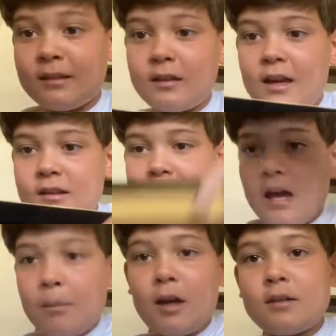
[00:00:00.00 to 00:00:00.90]
is the case it
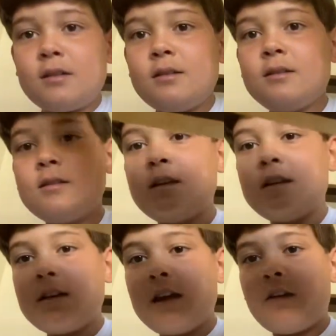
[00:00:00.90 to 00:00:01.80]
came in.
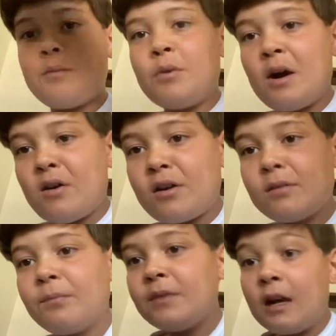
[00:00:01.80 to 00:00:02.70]
Harry Potter.
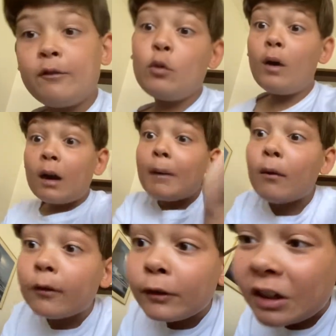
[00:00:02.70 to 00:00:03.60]
If you want to buy
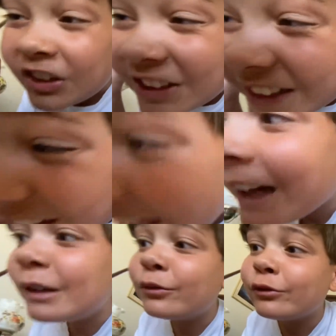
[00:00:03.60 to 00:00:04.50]
one for
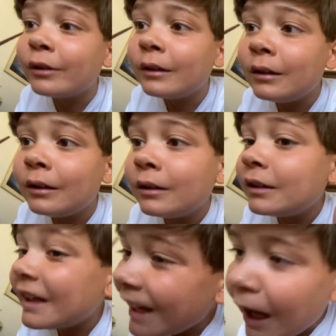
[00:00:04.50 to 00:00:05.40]
yourself
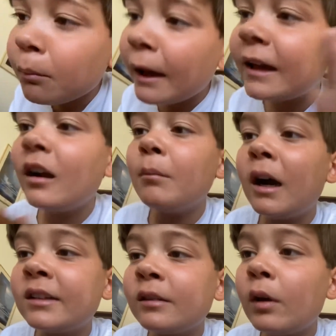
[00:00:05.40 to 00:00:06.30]
and make an
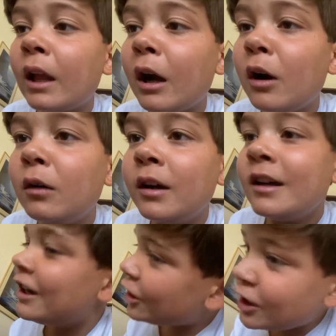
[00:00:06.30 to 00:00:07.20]
unboxing video,
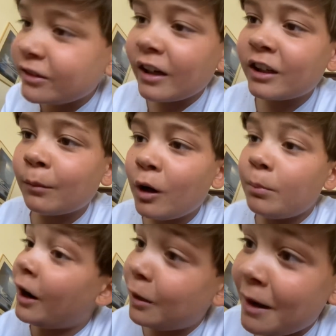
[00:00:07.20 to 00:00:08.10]
just like your boy
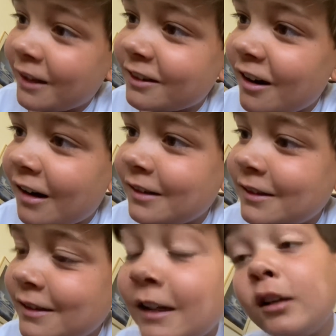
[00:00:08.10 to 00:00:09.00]
Pun Master,
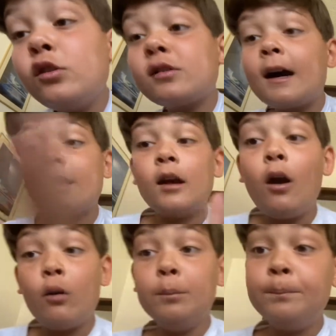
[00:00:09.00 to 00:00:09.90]
you just got to
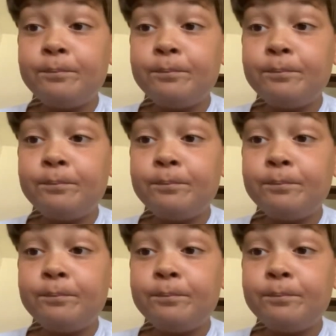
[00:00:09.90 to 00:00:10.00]
go